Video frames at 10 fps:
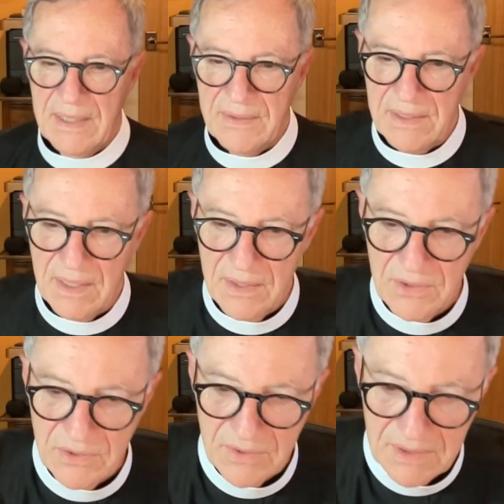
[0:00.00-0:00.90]
and the
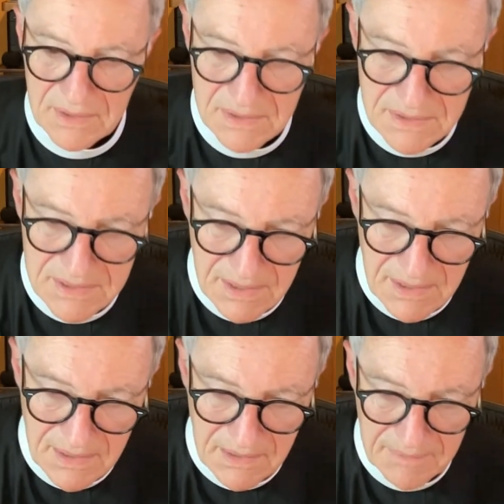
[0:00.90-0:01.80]
other is
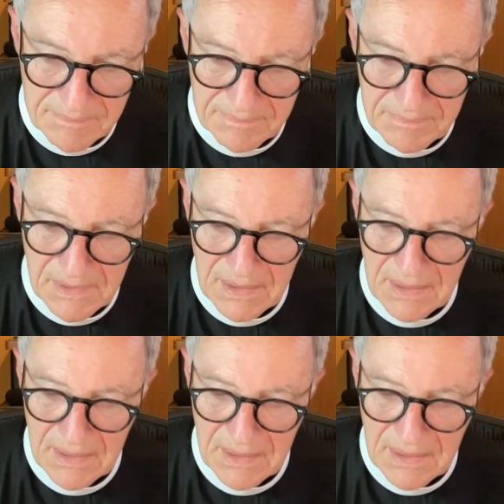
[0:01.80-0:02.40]
um,